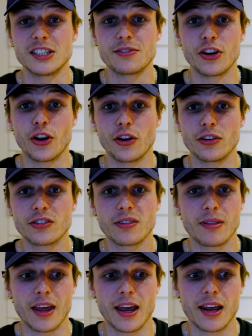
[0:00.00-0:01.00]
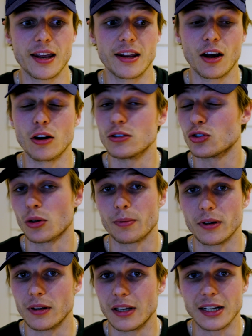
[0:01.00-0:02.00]
these videos, then I'll drop
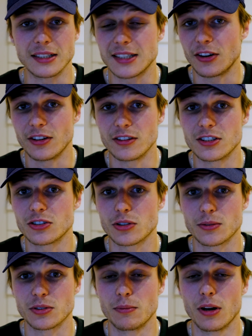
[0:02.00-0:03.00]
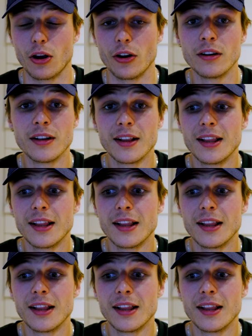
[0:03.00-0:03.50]
a link down in the description below.